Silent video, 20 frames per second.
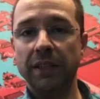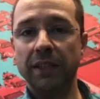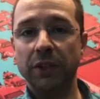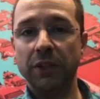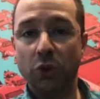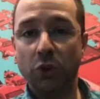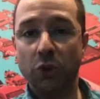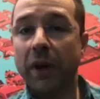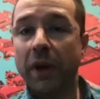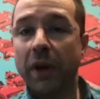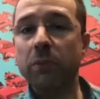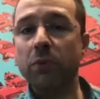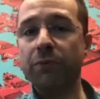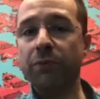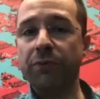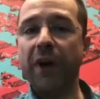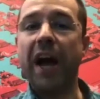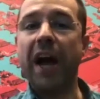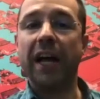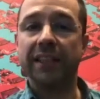You want to
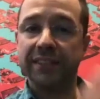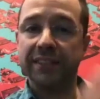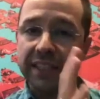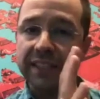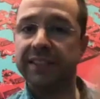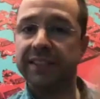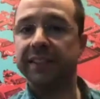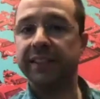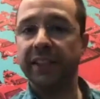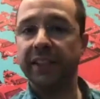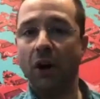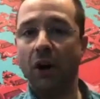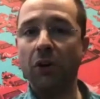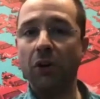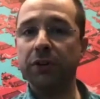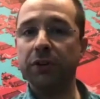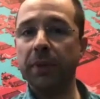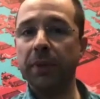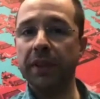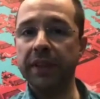move fast. That's the
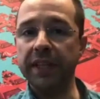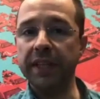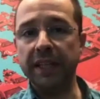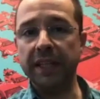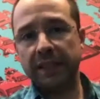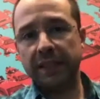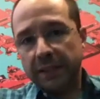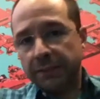ultimate thing.